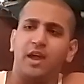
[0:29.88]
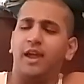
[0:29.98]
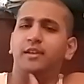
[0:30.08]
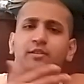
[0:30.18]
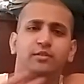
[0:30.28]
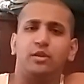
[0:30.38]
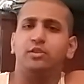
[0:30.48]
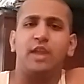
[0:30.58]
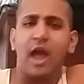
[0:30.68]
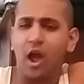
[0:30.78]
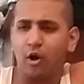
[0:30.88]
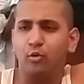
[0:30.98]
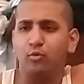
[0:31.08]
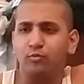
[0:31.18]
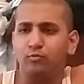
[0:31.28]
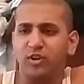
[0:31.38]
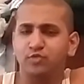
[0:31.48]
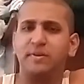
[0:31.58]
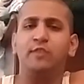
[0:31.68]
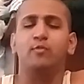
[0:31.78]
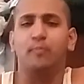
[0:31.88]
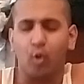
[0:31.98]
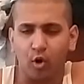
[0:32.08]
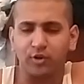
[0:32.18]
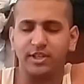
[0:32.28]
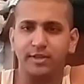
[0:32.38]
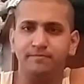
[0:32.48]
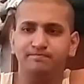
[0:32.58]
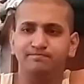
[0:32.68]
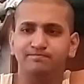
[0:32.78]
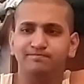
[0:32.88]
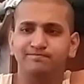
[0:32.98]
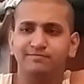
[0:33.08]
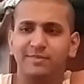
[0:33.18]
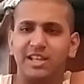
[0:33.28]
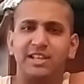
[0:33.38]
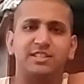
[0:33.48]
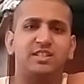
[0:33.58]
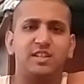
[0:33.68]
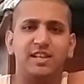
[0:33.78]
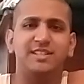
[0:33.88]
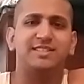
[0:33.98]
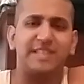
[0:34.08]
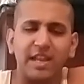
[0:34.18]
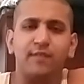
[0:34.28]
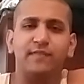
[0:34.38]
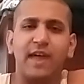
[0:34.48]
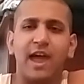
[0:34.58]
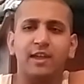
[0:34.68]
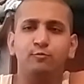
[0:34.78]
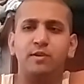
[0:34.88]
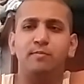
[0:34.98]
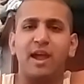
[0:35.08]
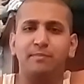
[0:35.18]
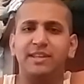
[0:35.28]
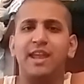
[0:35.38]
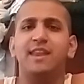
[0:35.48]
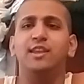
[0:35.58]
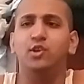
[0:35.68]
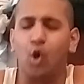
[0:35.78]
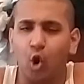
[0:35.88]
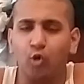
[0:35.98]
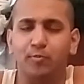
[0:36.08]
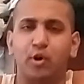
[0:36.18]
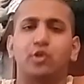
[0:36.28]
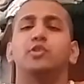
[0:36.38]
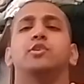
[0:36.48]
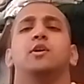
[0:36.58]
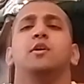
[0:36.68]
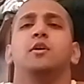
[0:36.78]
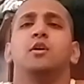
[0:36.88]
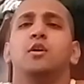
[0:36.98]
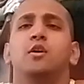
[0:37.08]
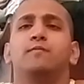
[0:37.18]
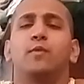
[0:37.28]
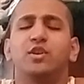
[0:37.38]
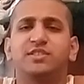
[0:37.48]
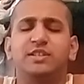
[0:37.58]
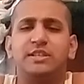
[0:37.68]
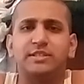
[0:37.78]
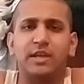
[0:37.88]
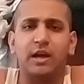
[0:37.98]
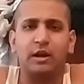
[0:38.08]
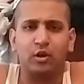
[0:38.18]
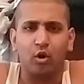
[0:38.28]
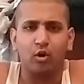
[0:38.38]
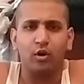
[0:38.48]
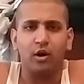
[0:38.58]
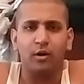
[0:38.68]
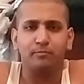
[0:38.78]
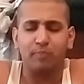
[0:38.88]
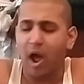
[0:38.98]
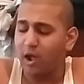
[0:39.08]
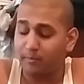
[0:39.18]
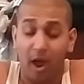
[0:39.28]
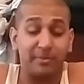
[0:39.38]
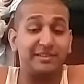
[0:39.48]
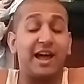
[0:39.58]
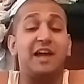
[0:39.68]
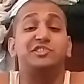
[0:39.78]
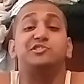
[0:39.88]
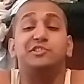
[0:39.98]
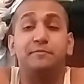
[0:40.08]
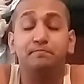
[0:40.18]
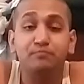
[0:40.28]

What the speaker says: And now, what's being reported is, instead of that, we might be getting Goldberg versus Bobby Lashley.